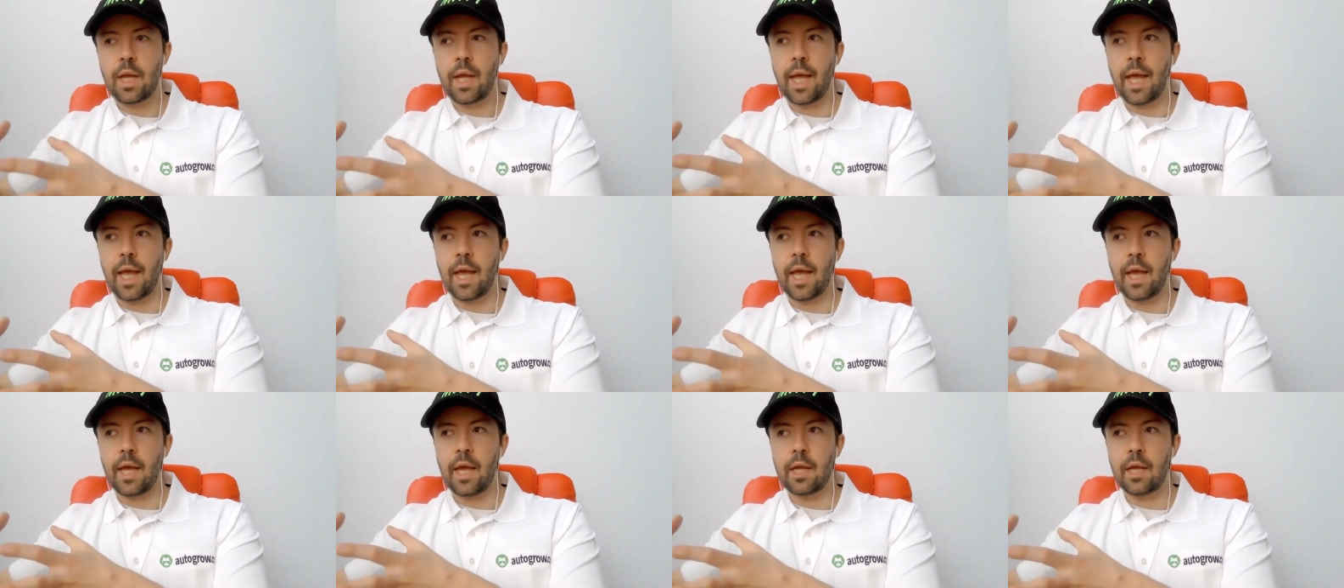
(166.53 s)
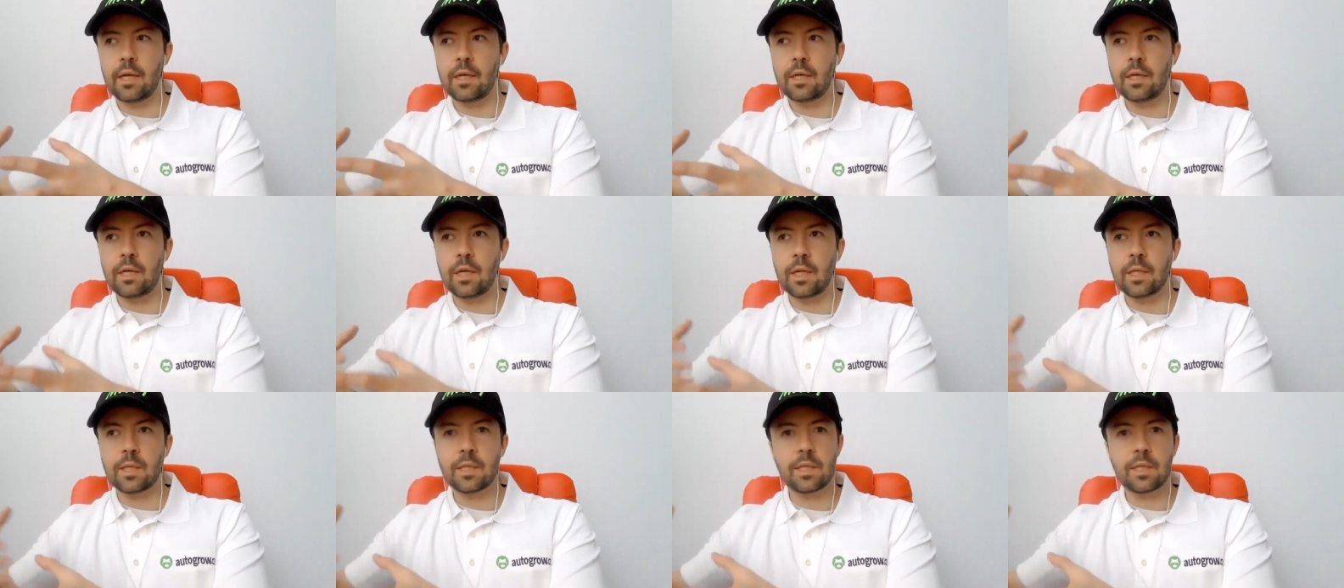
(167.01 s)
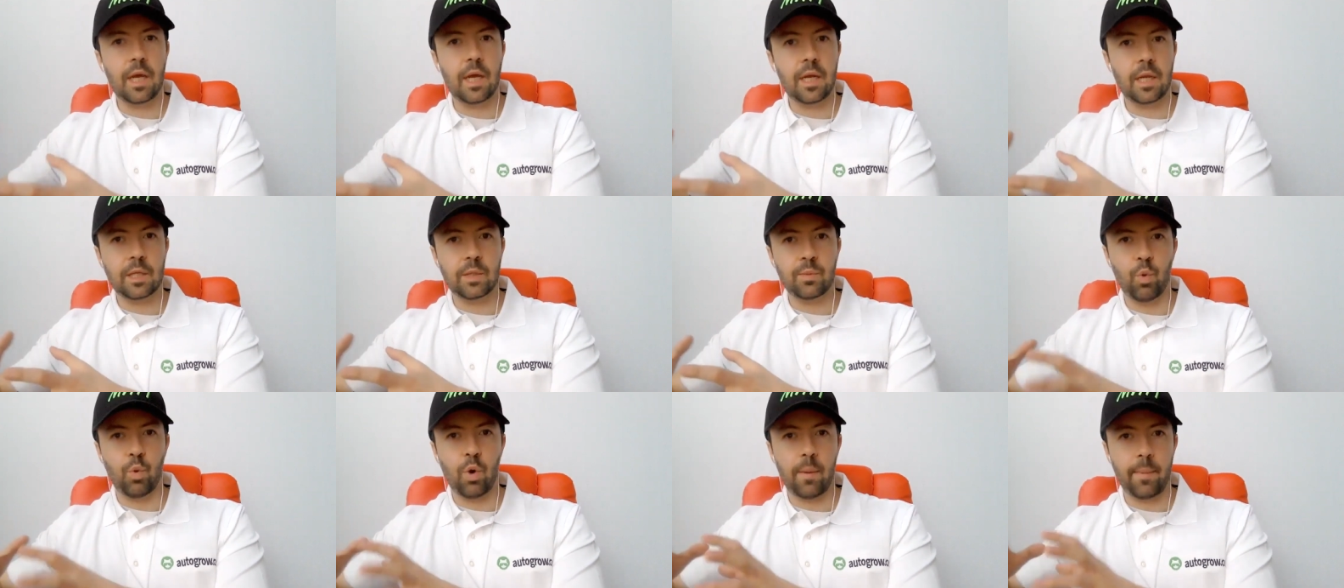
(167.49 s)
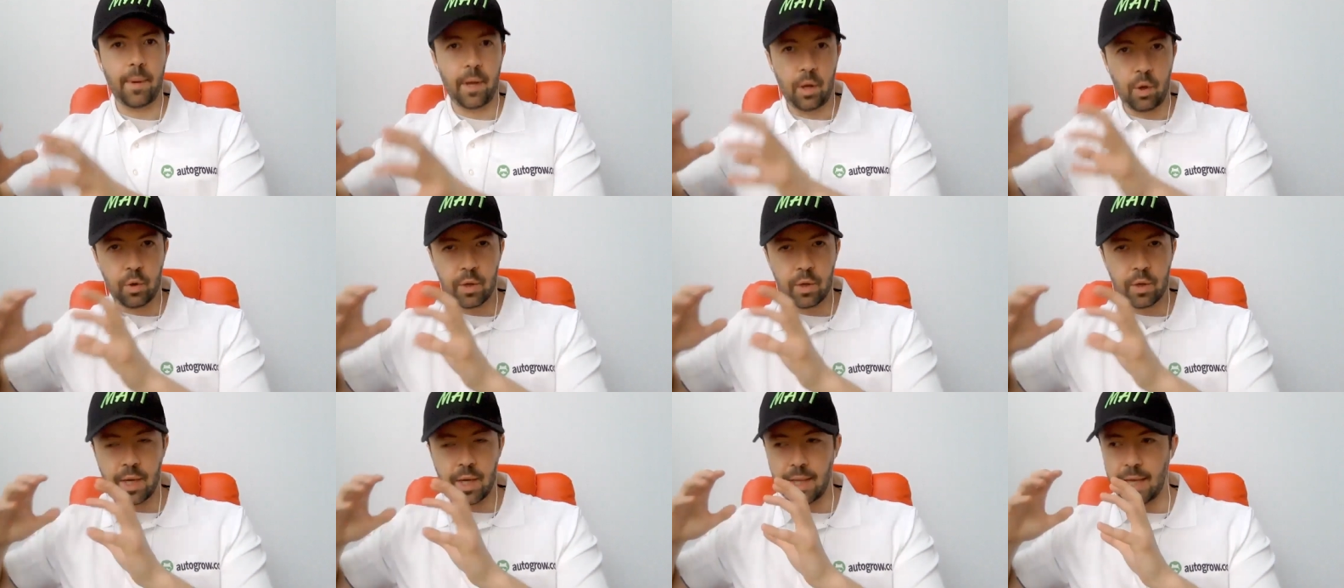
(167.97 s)
And instead, it's more about,
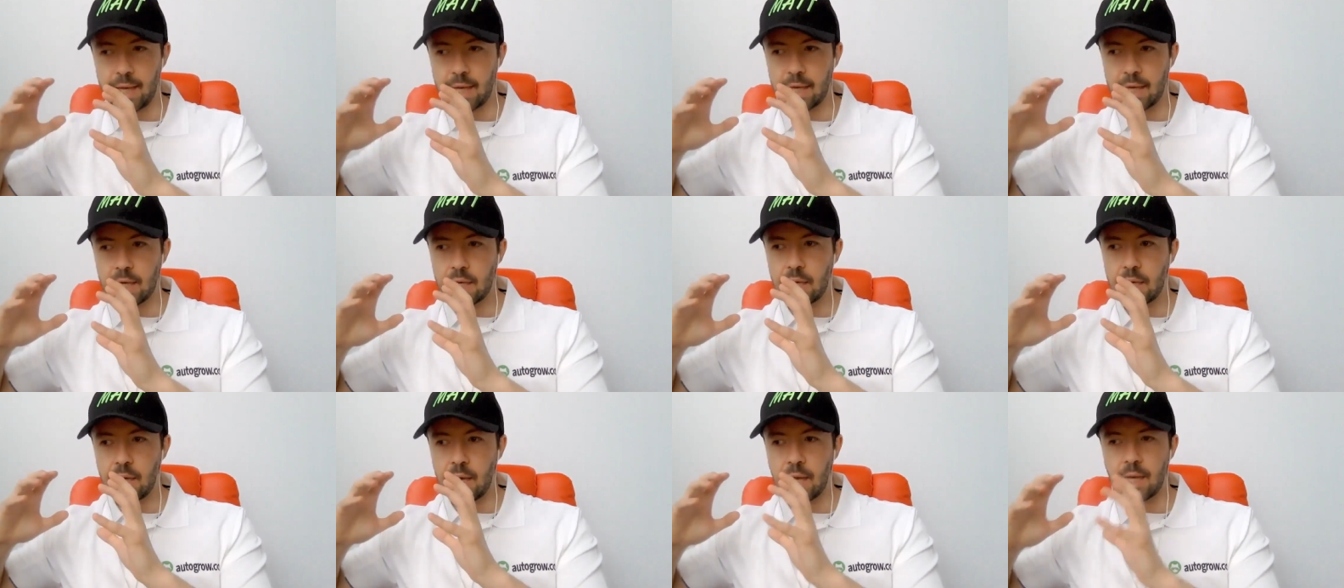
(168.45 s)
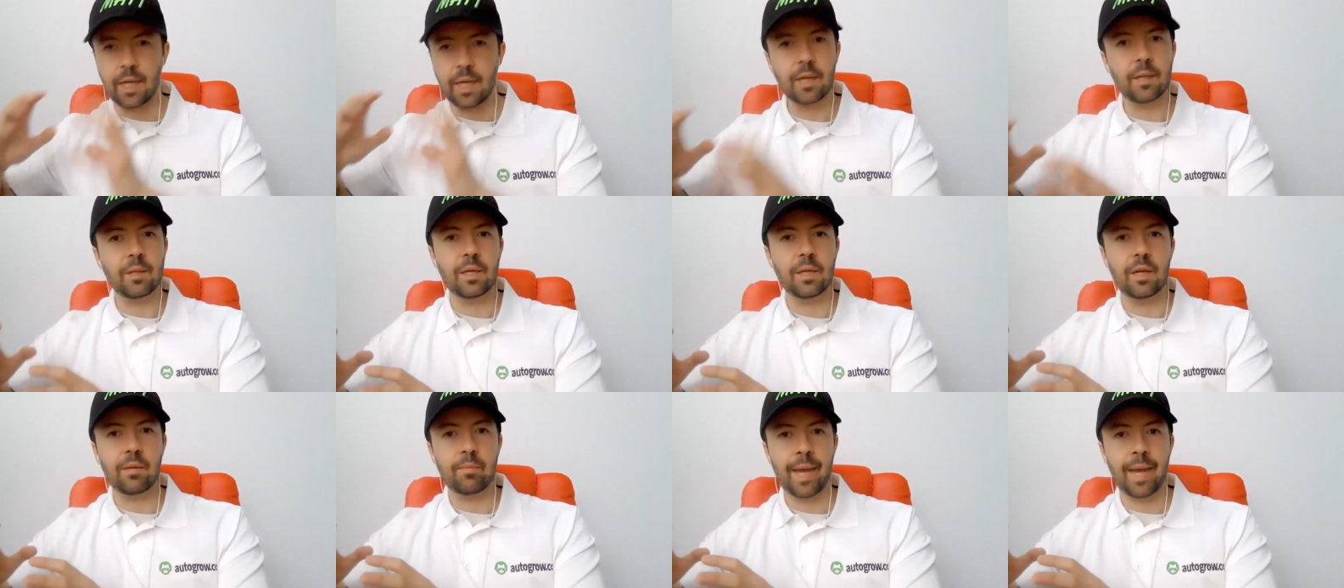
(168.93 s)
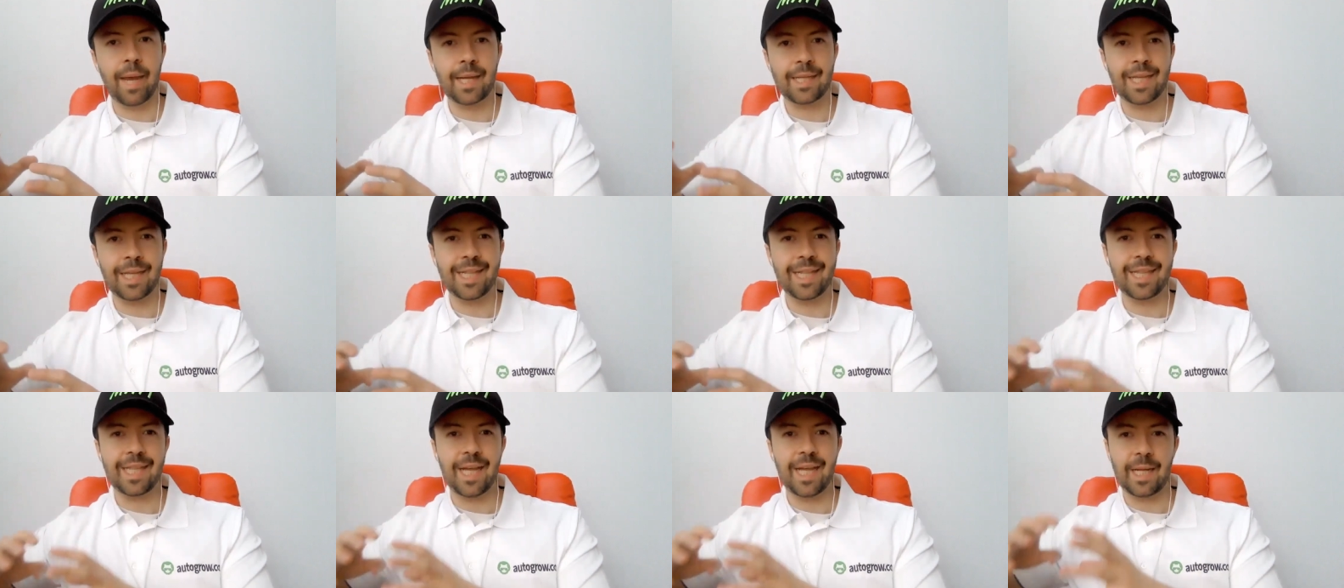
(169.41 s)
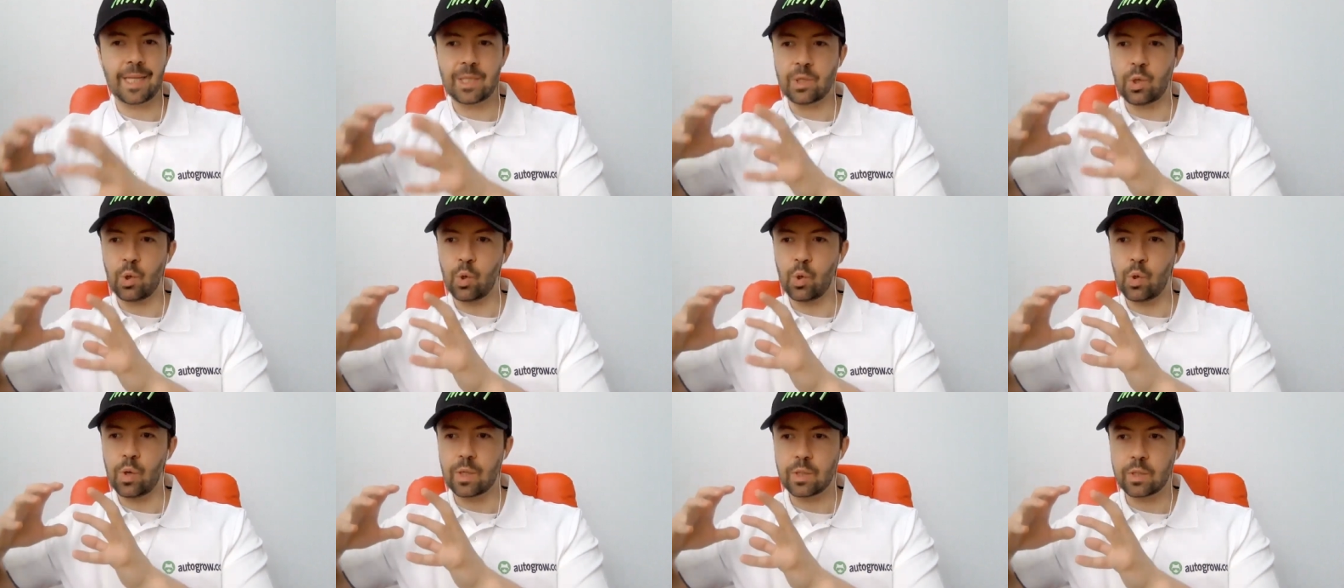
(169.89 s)
okay, like, I need a lead magnet that's
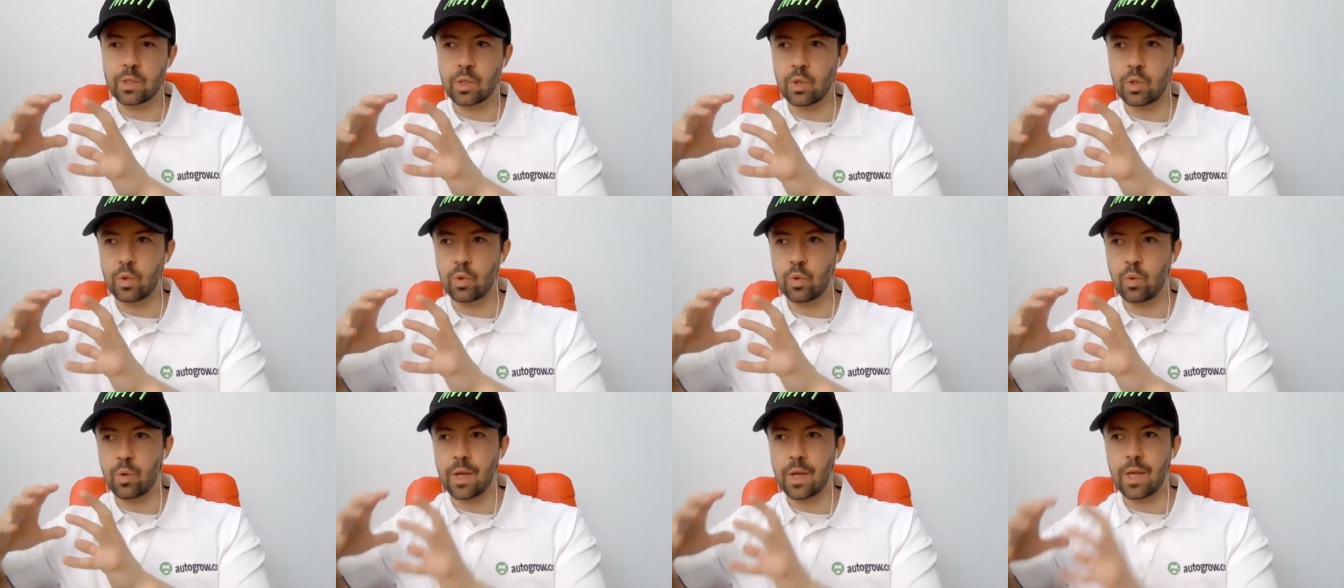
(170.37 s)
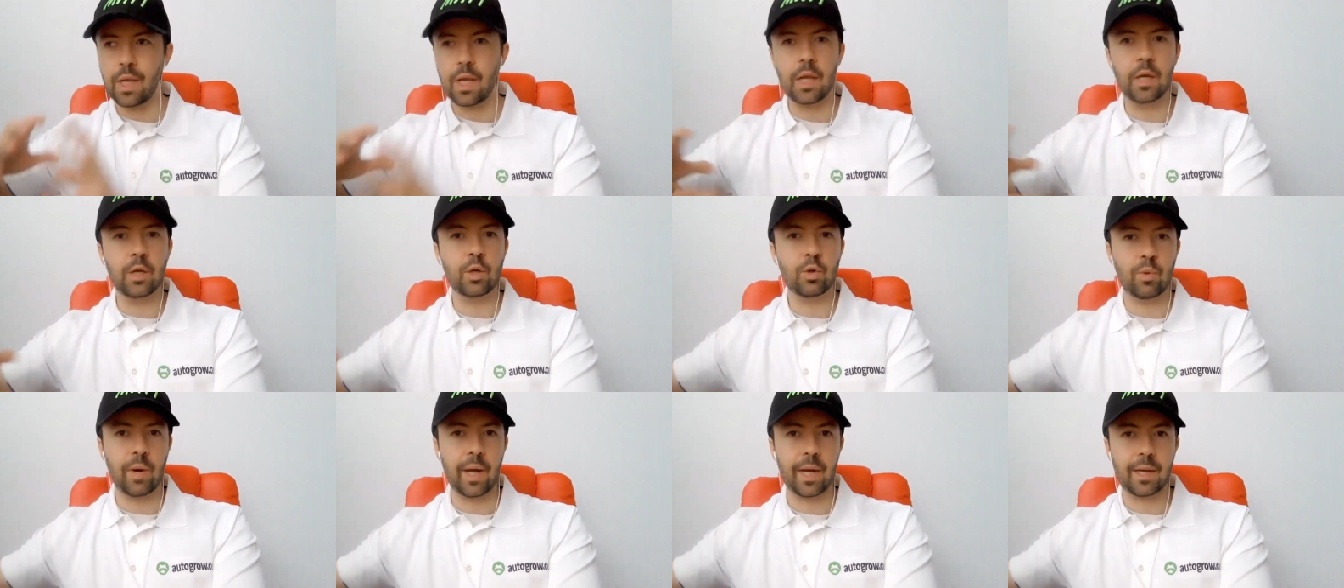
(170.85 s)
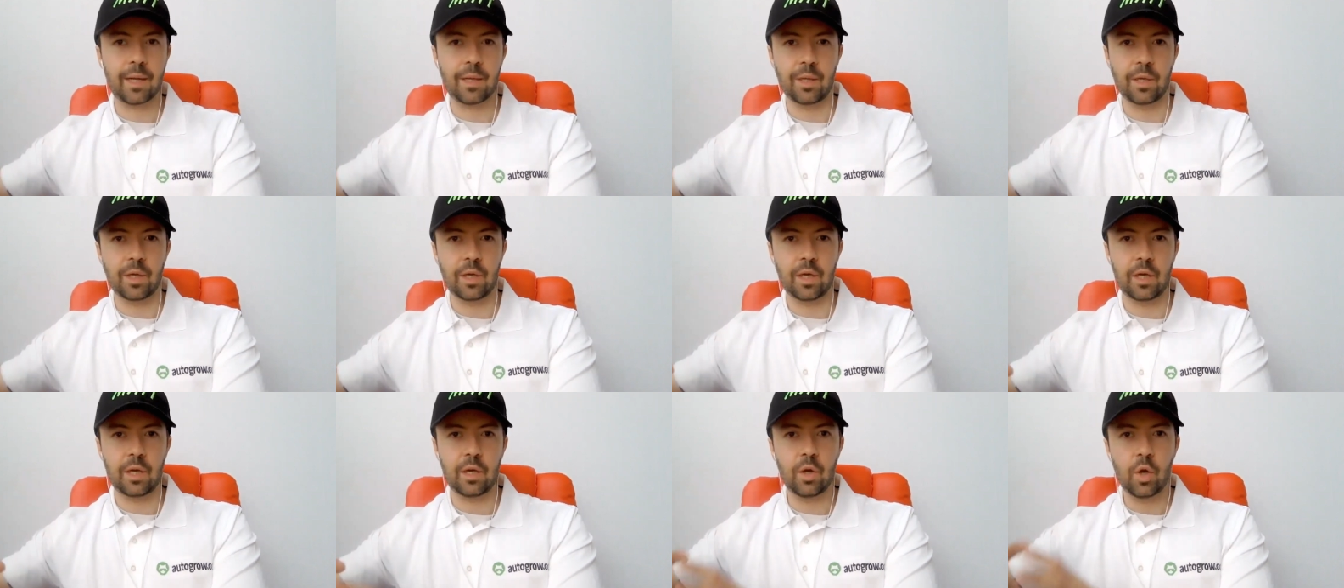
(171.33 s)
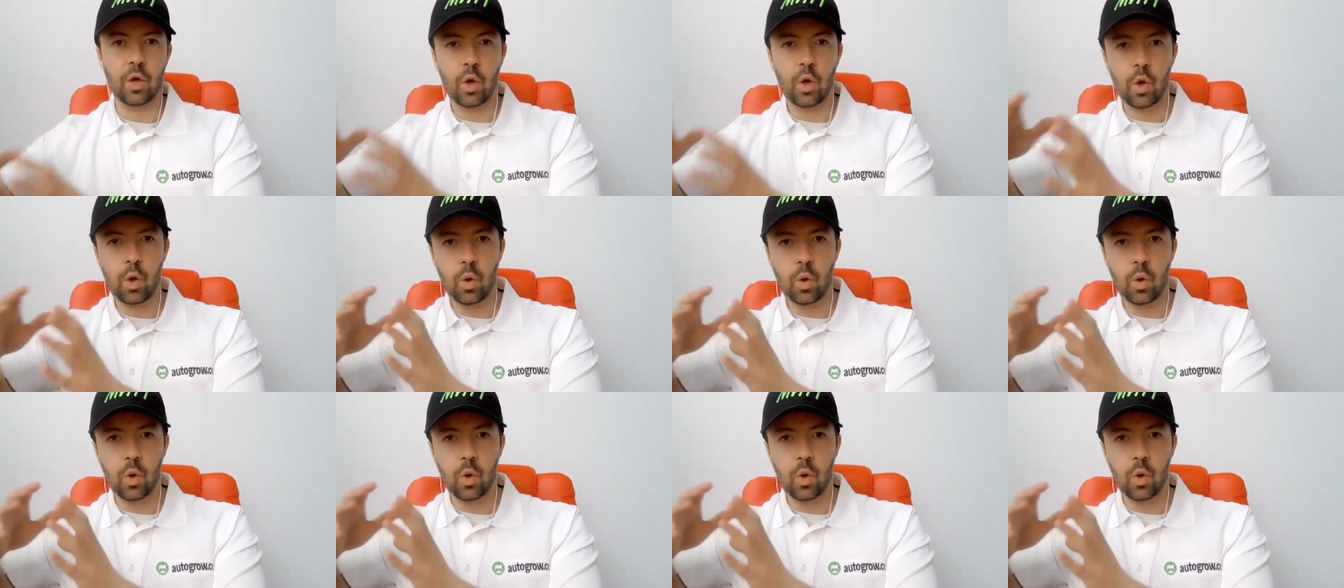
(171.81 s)
going to indirectly